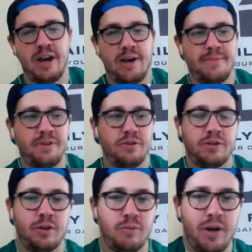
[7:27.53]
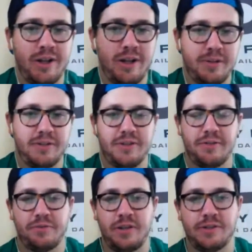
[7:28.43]
mean, you look at Wright, I mean,
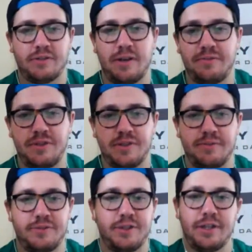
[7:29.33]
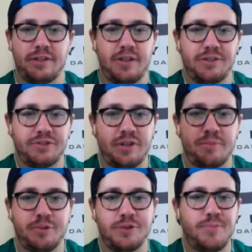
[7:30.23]
tough against lefties. Obviously, that takes a couple
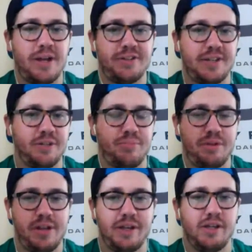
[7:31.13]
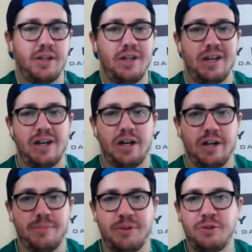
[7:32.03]
of those bats out of play.
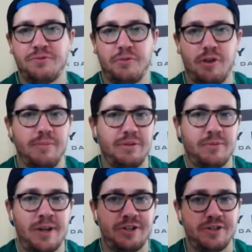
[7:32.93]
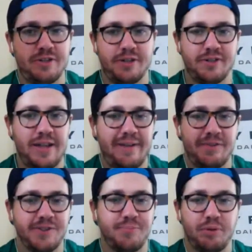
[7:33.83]
Um, and overall, I mean, Wright just doesn't have
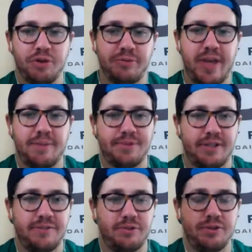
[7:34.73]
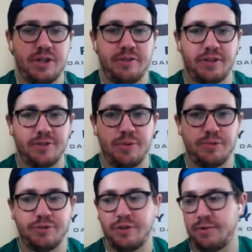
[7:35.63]
those blowout games that gives you a ton of
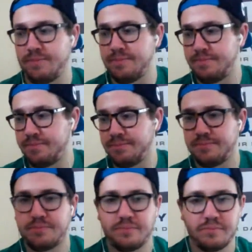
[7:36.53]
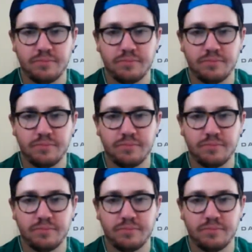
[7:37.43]
exposure. Yeah.